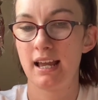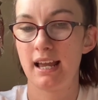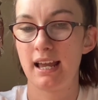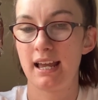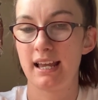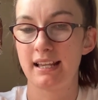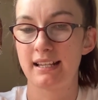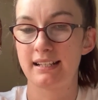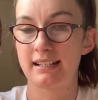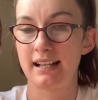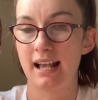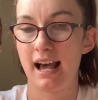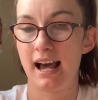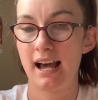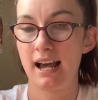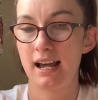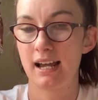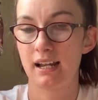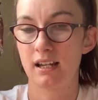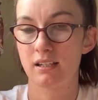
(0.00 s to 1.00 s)

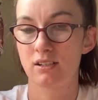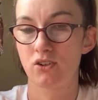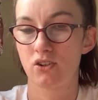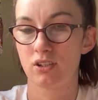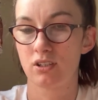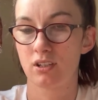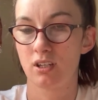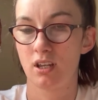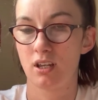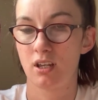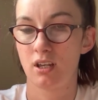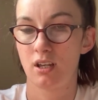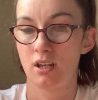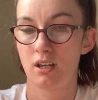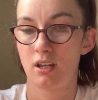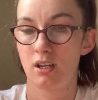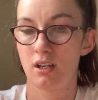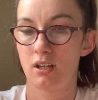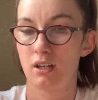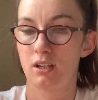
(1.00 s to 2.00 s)
exact, just
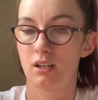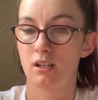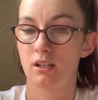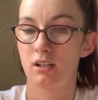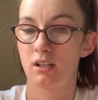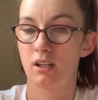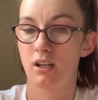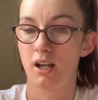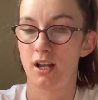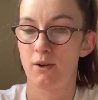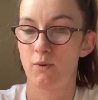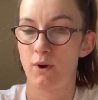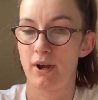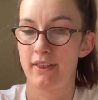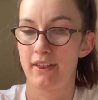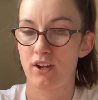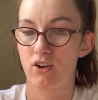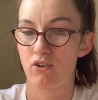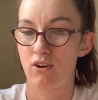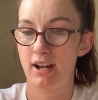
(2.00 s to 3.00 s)
go where
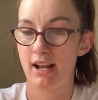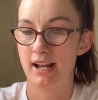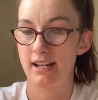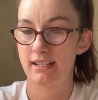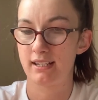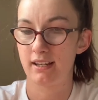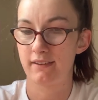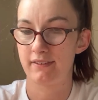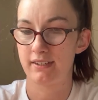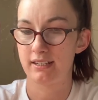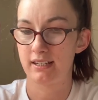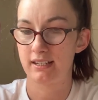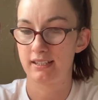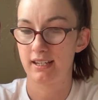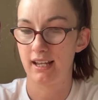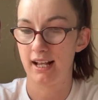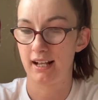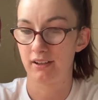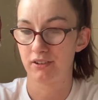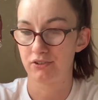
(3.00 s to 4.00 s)
the creativity
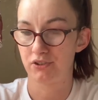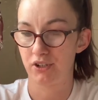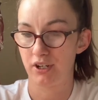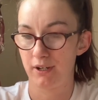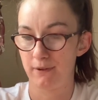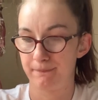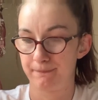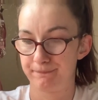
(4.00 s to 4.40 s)
tells you.